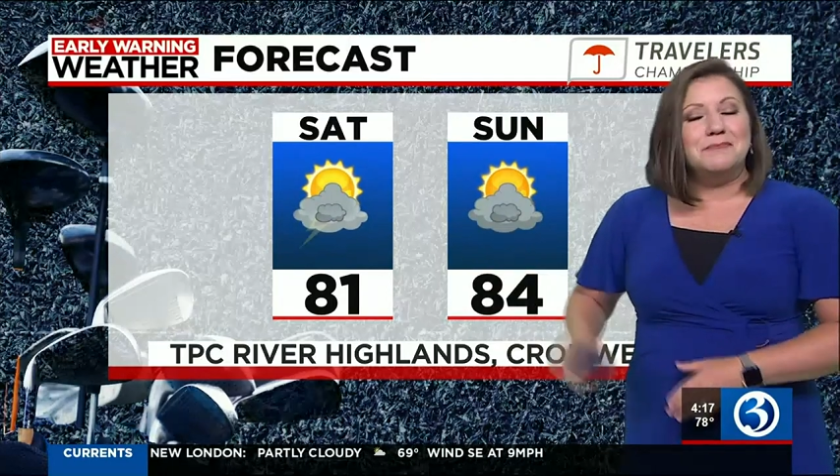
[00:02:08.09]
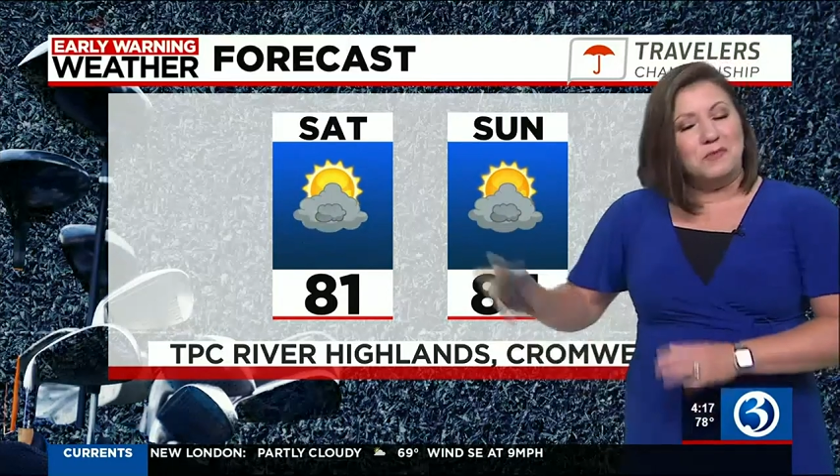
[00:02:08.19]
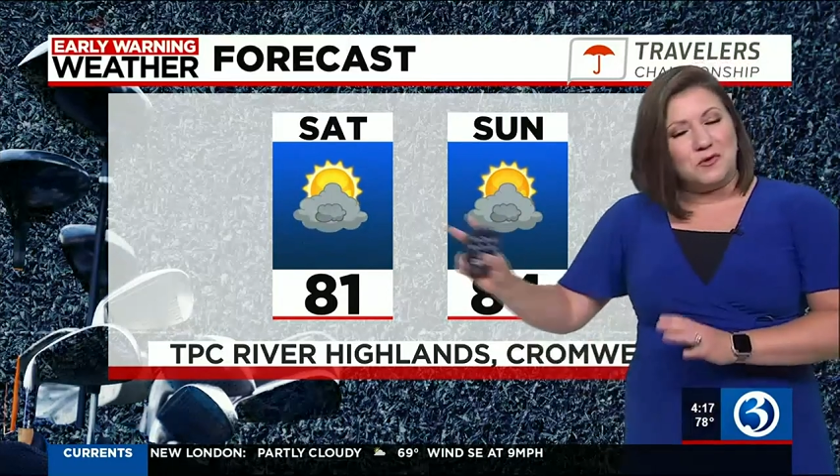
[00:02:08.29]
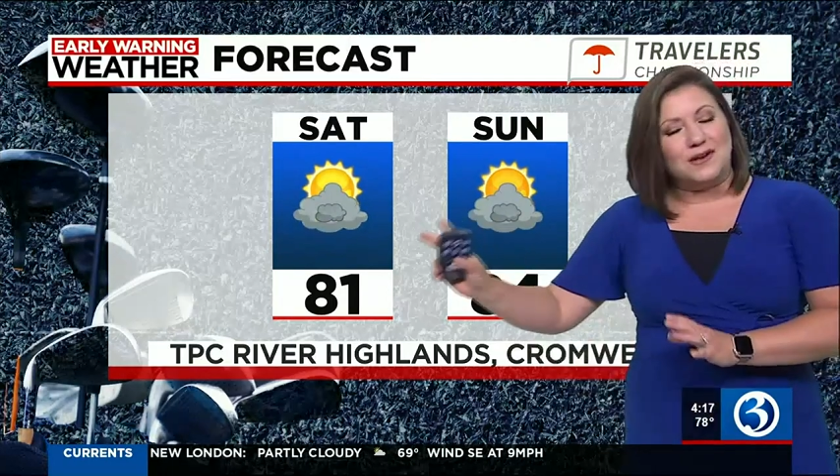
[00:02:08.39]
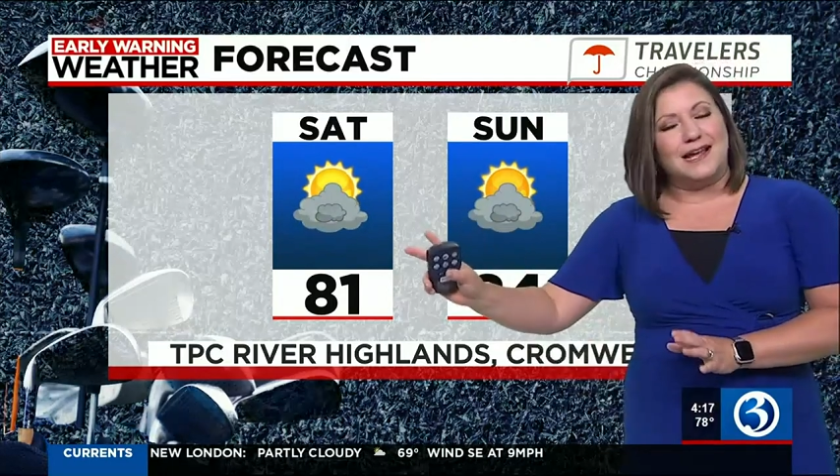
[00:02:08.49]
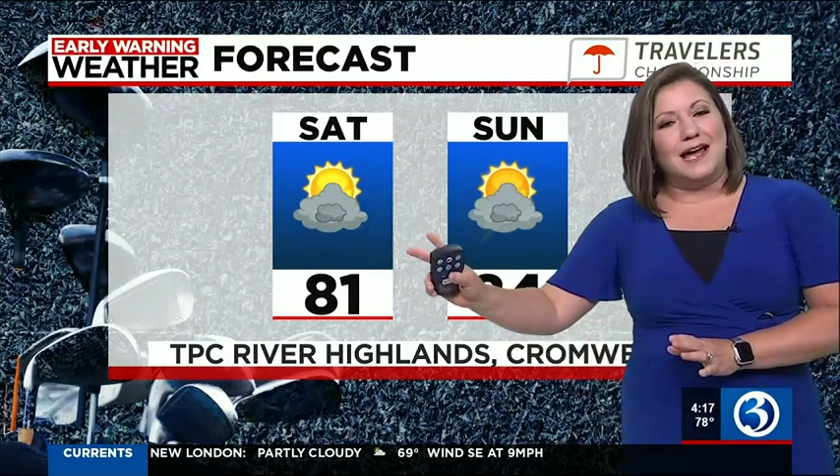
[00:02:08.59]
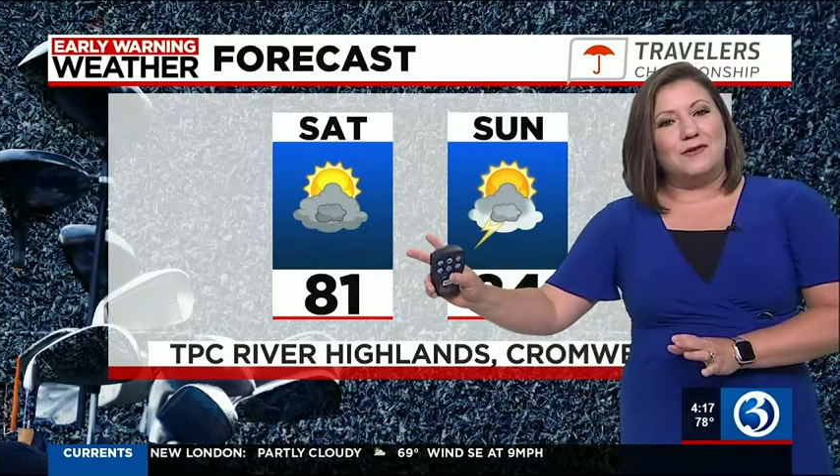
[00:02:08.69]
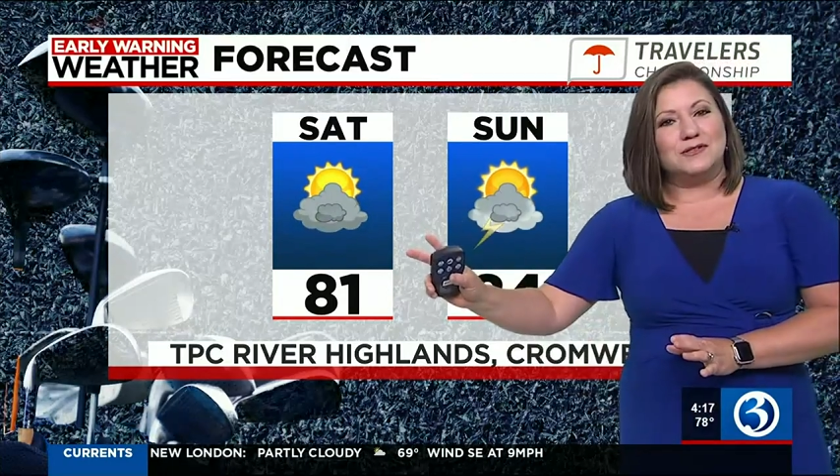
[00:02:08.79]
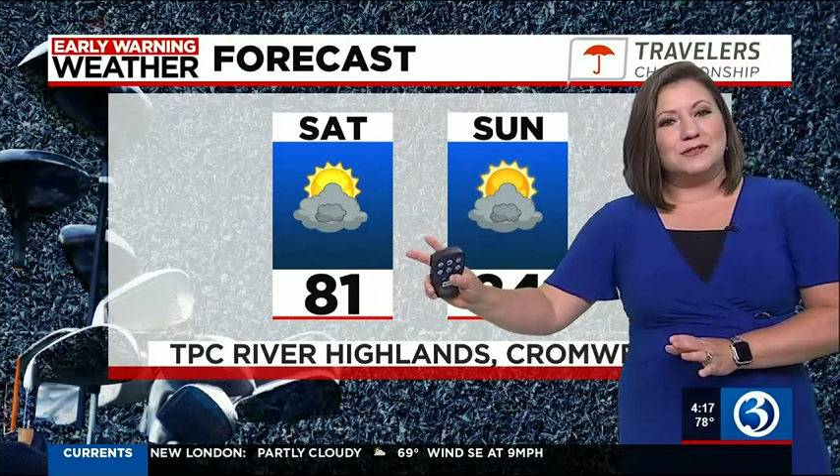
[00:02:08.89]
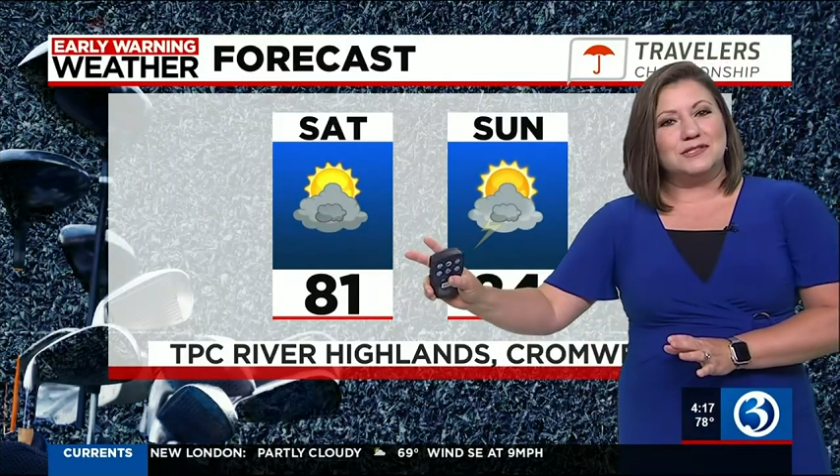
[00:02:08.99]
Morning
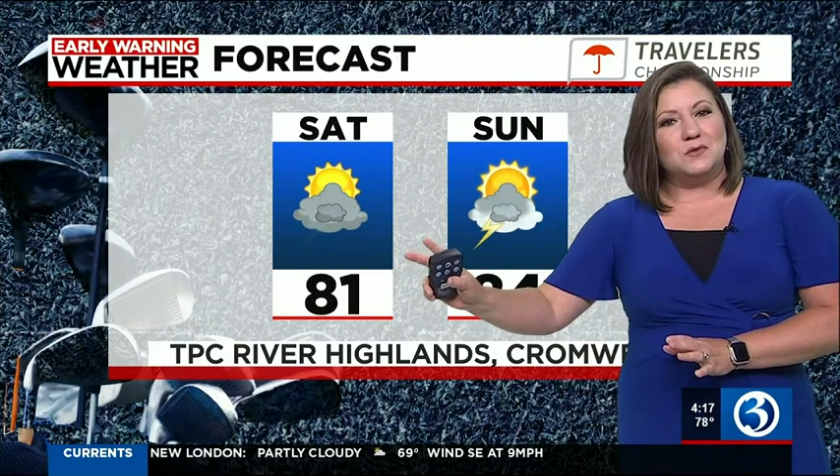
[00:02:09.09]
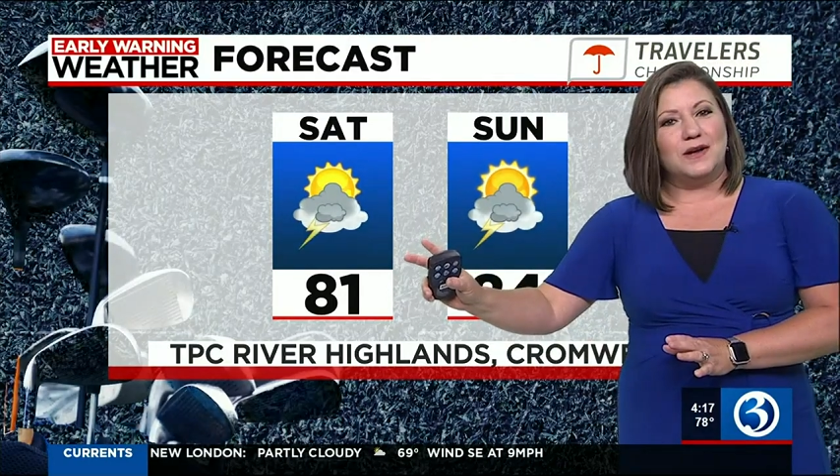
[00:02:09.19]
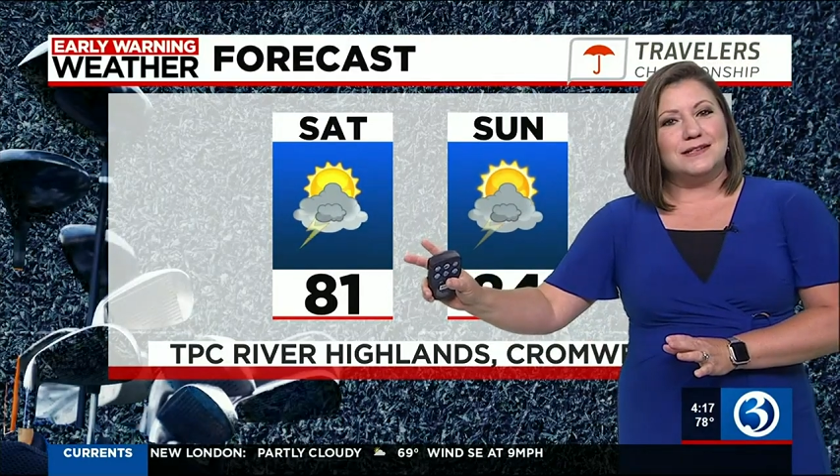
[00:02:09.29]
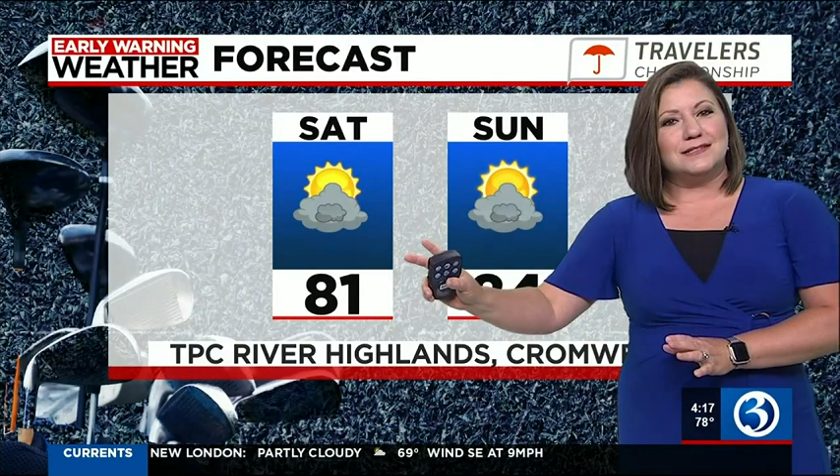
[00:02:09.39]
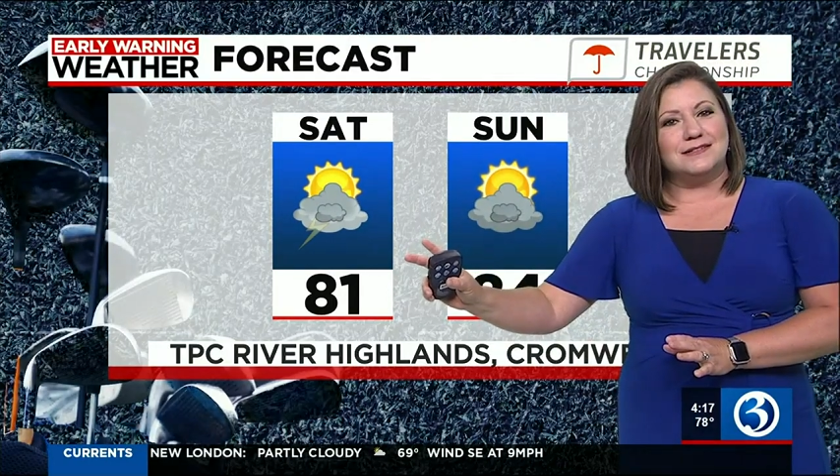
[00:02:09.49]
hours looks to wet us